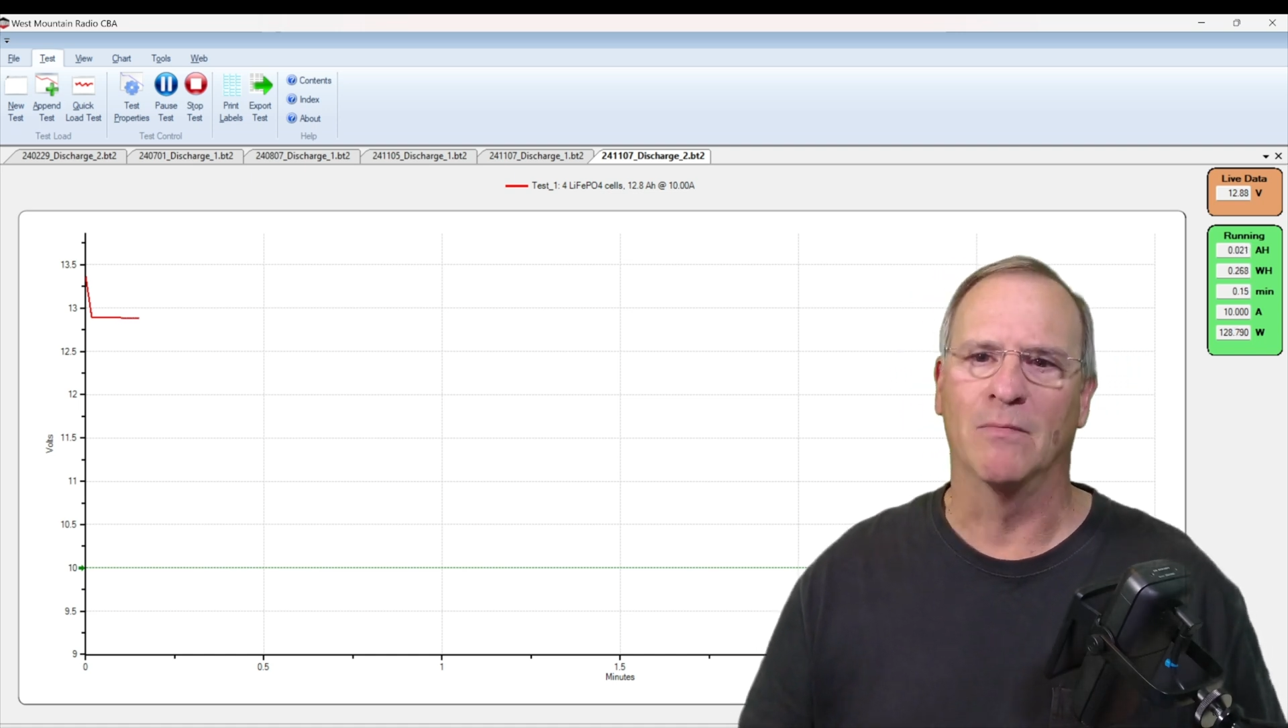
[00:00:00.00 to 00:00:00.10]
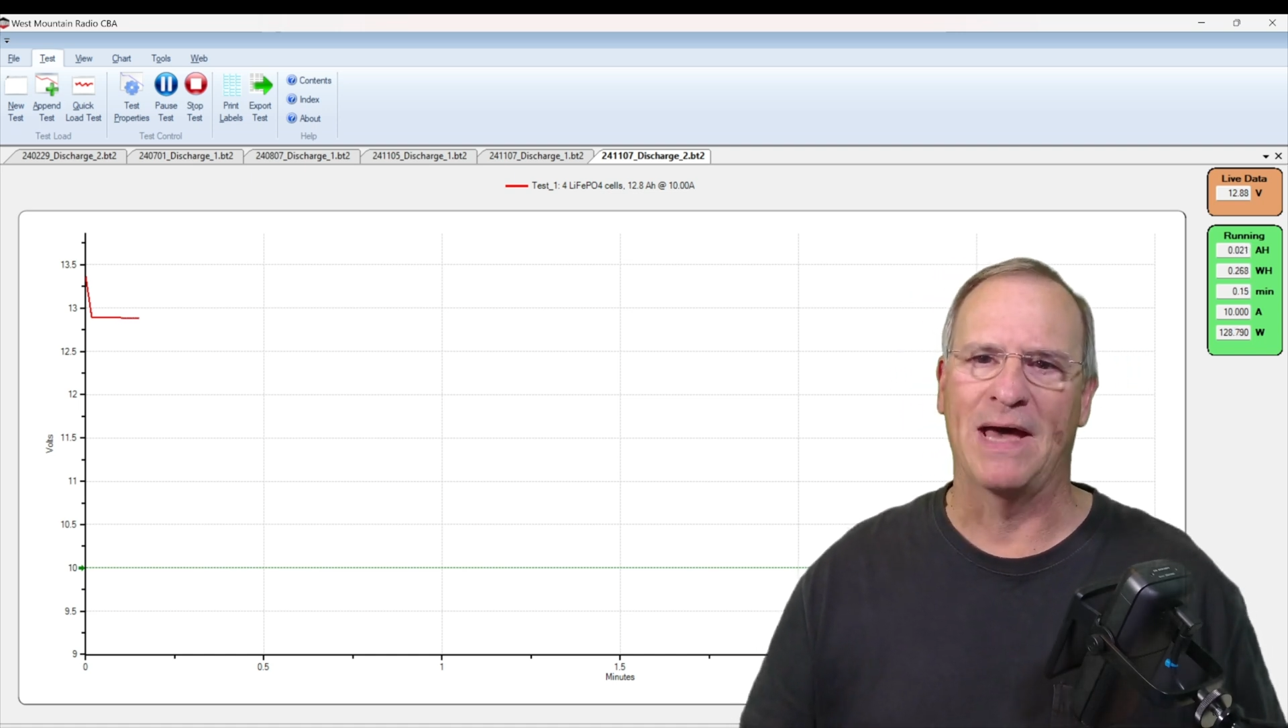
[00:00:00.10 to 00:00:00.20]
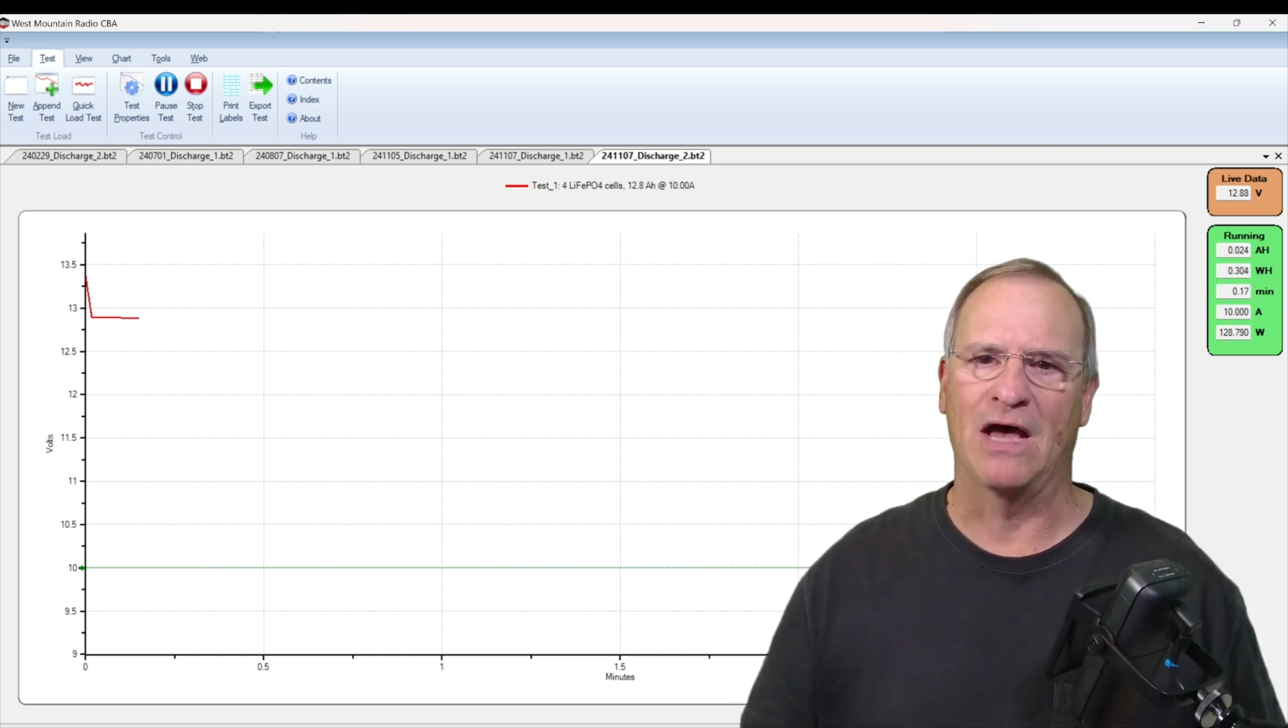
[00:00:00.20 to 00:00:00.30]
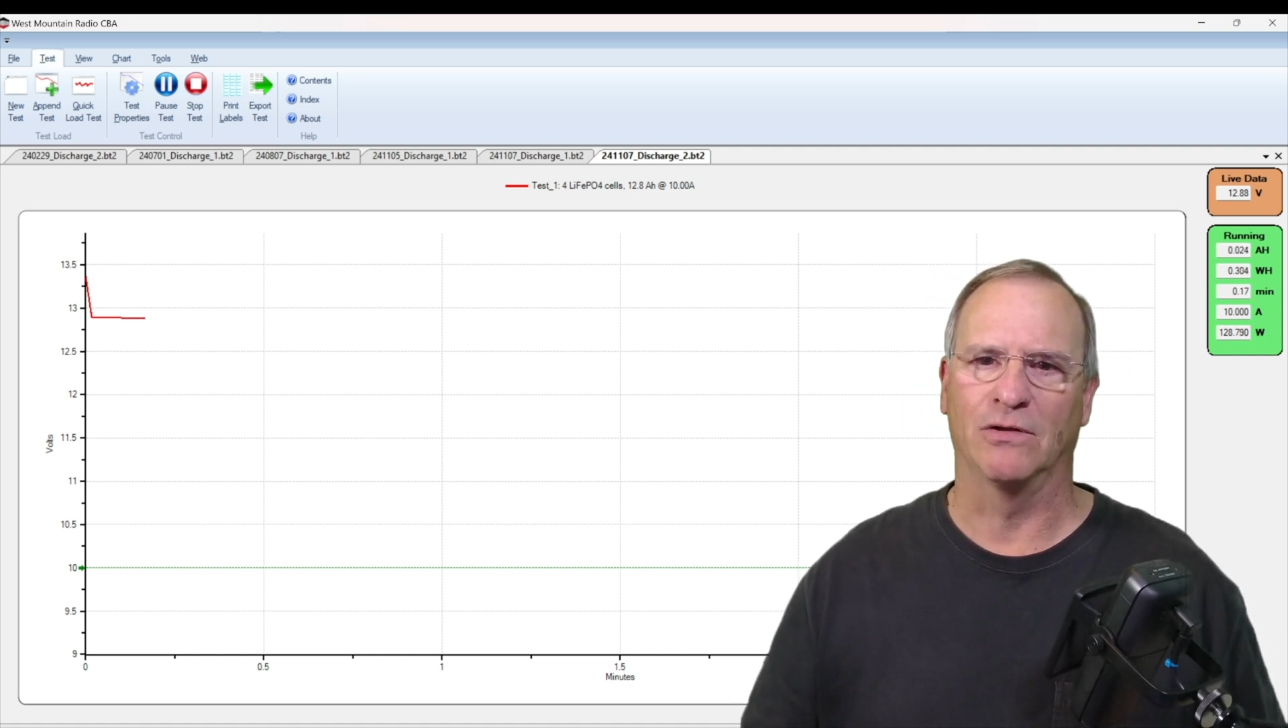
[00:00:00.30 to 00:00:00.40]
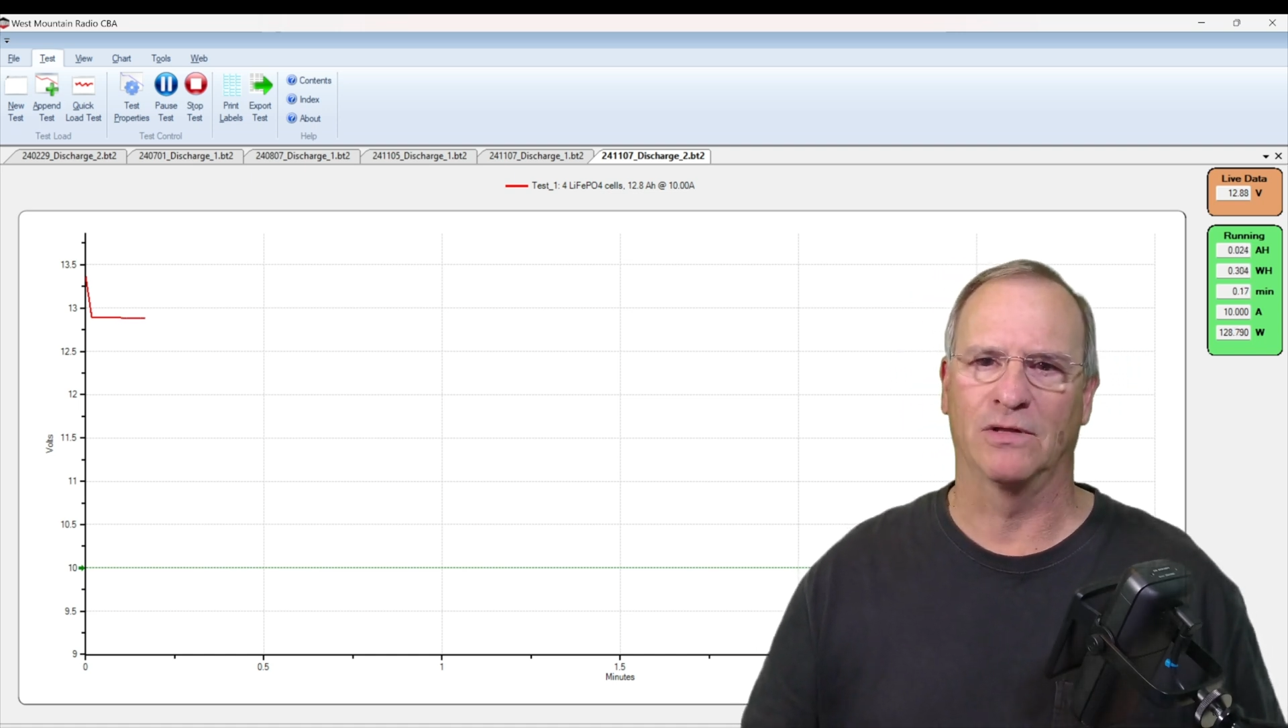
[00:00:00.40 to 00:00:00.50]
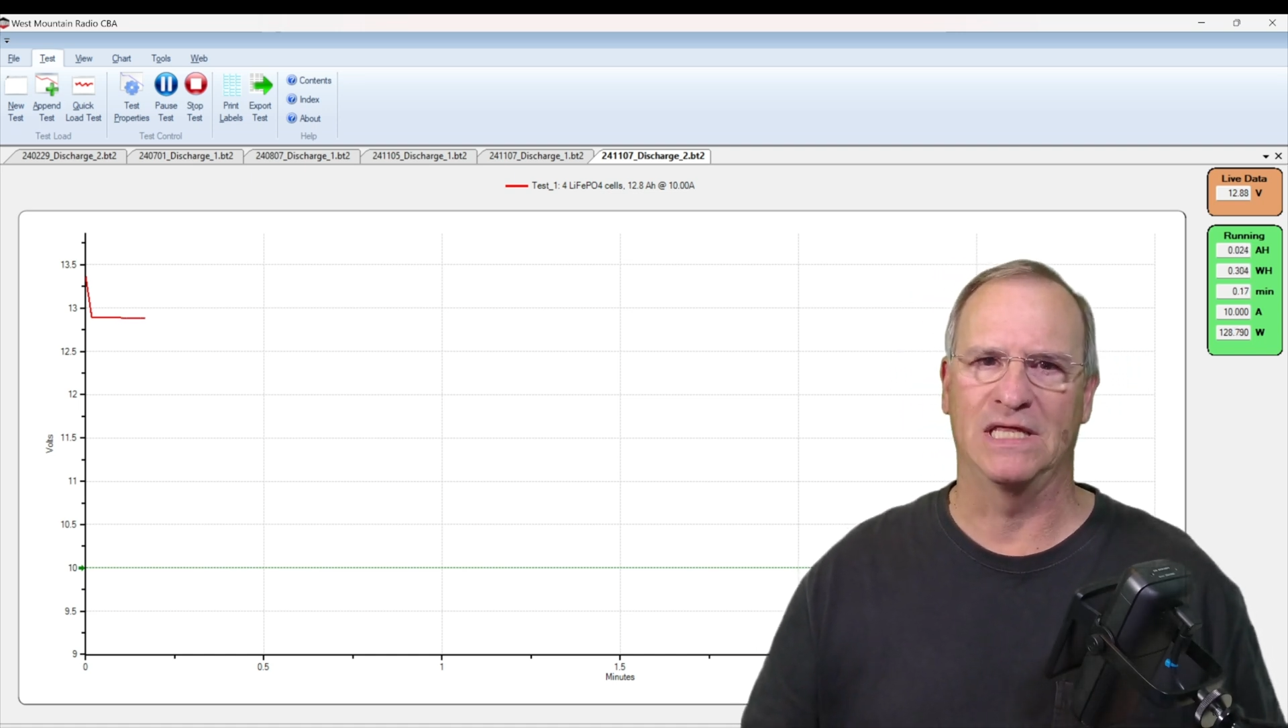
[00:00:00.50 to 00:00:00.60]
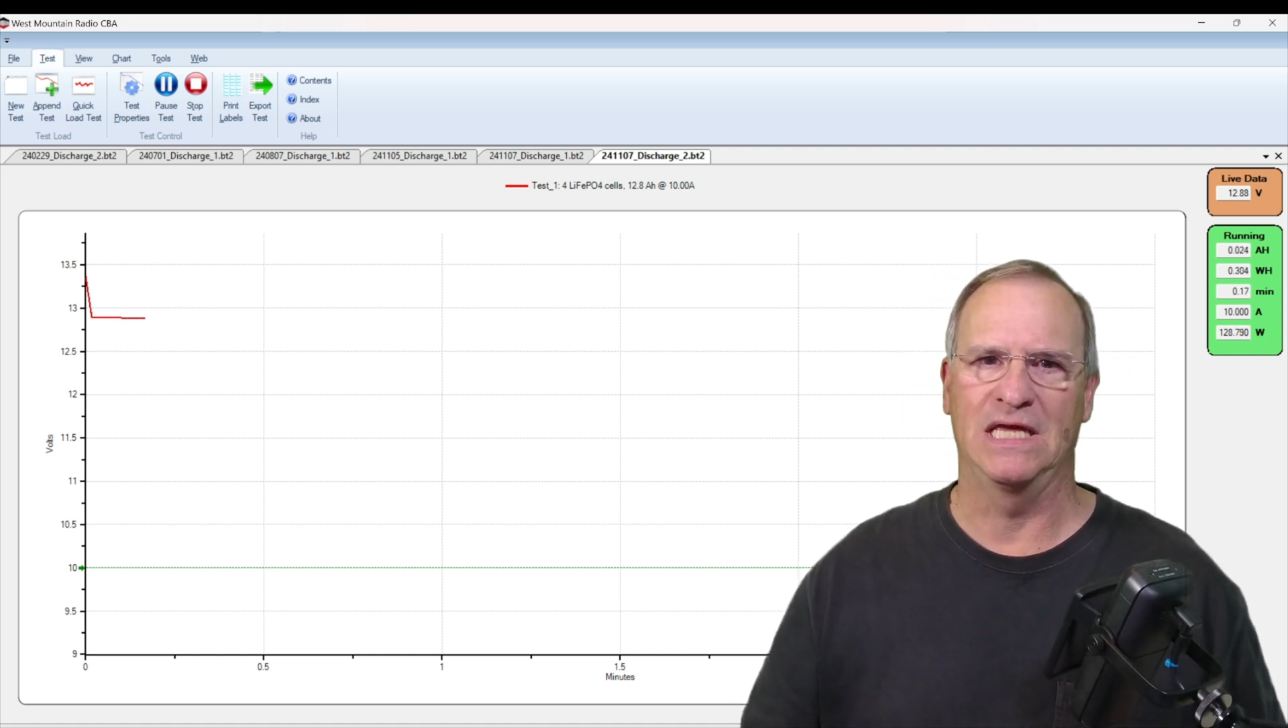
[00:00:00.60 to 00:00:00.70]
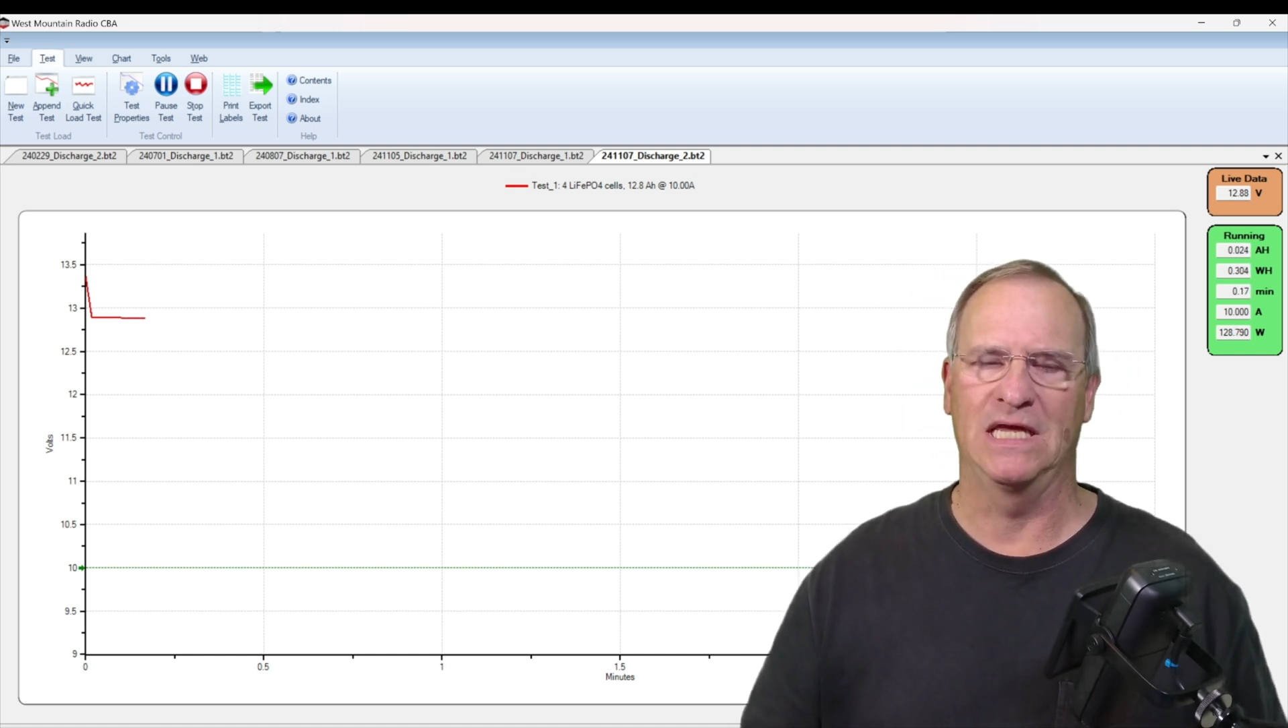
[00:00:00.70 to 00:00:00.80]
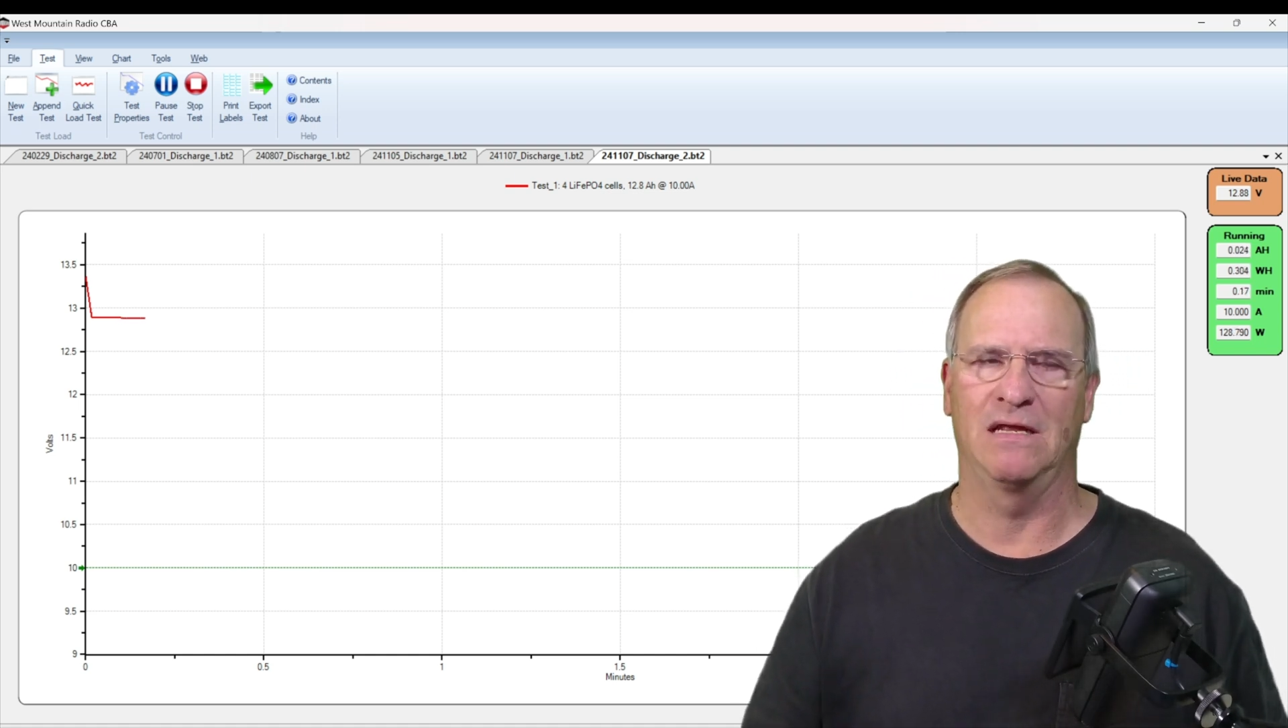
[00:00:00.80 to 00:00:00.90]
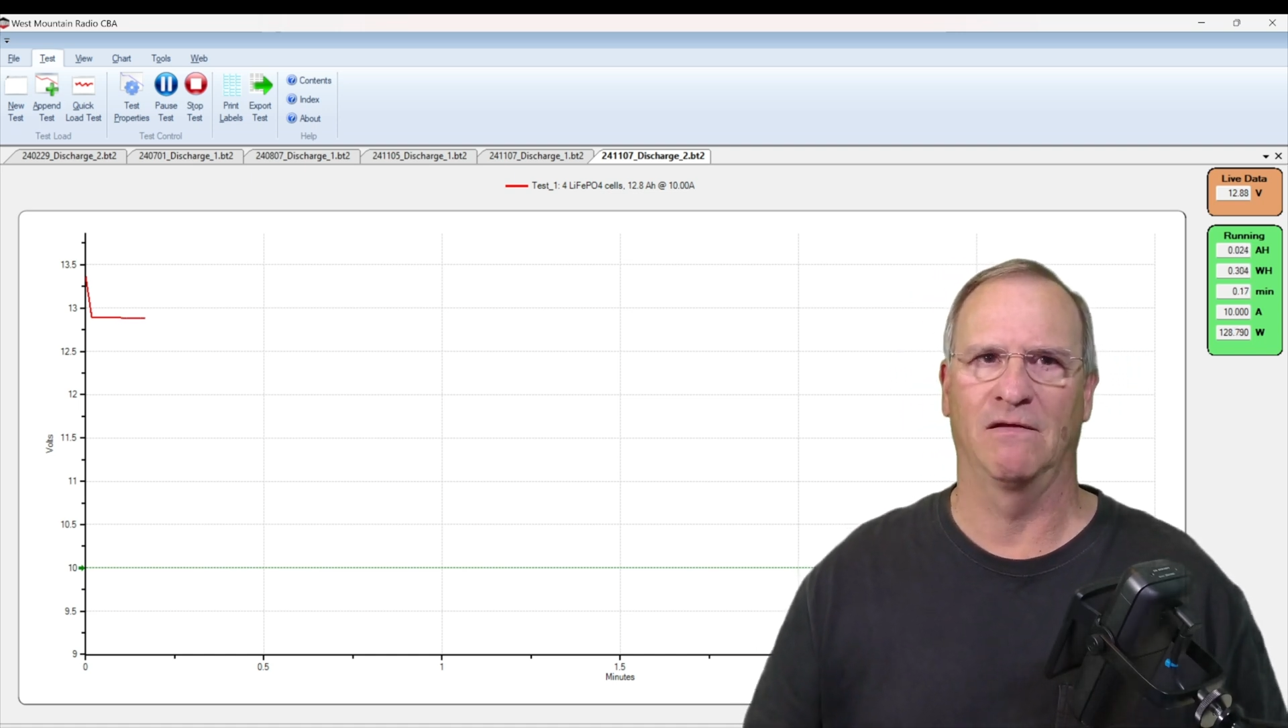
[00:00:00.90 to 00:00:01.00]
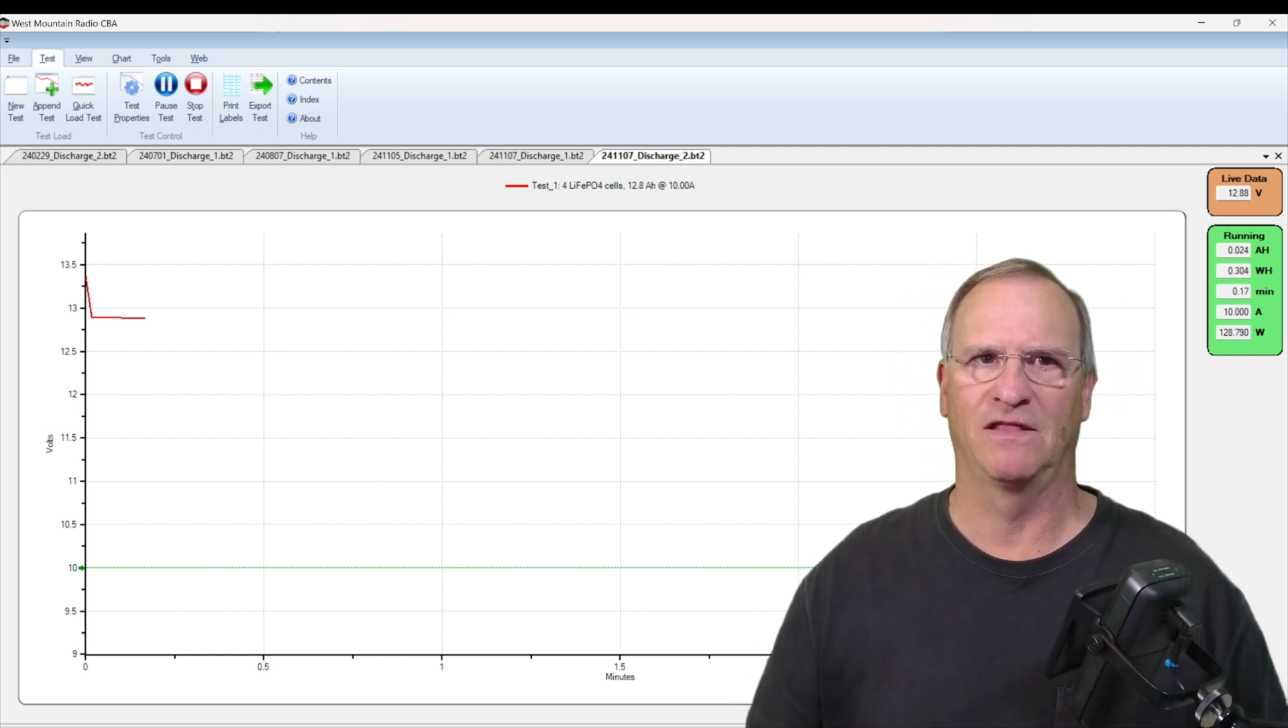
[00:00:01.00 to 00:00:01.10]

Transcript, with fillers: about the